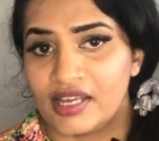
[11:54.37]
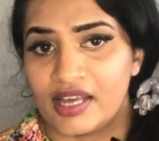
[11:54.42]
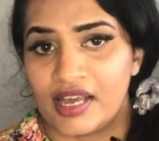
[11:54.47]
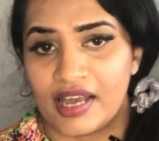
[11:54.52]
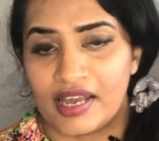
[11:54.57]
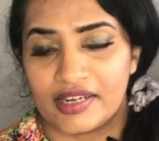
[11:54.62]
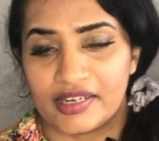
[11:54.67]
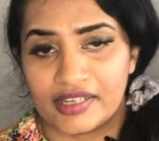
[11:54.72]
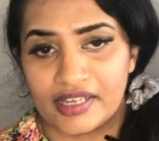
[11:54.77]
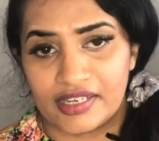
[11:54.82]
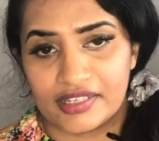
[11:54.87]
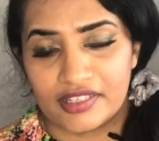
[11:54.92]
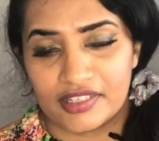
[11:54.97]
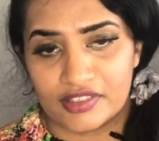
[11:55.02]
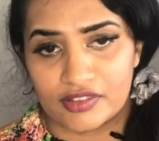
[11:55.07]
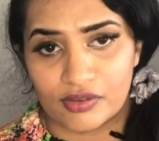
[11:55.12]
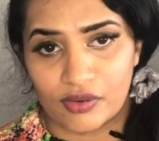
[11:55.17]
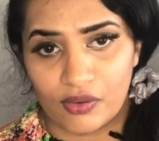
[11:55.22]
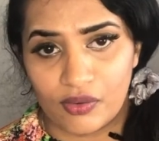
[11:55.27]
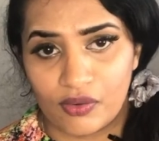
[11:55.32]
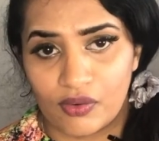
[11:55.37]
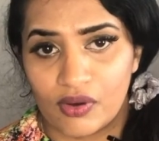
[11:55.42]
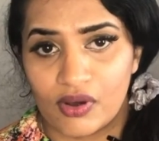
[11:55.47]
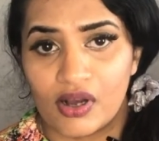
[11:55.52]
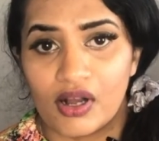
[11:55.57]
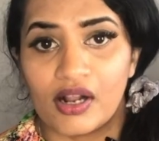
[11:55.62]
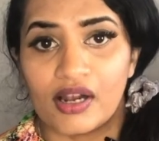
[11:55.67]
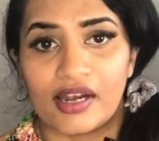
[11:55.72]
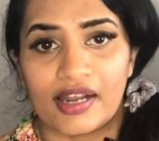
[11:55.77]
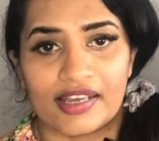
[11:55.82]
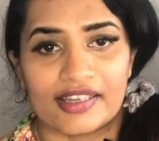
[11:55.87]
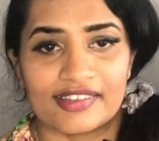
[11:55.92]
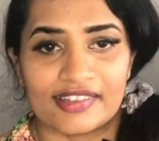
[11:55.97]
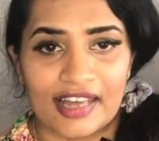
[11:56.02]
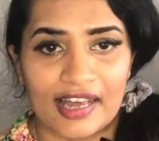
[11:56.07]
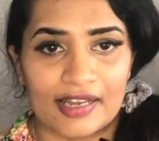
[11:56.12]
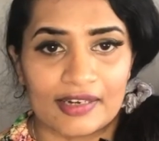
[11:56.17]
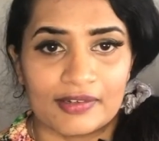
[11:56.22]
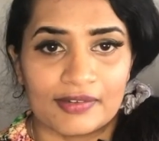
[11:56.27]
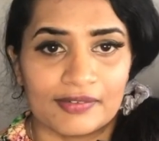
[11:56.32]
and get the score like
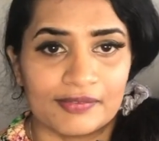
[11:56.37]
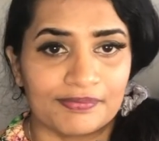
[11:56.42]
that.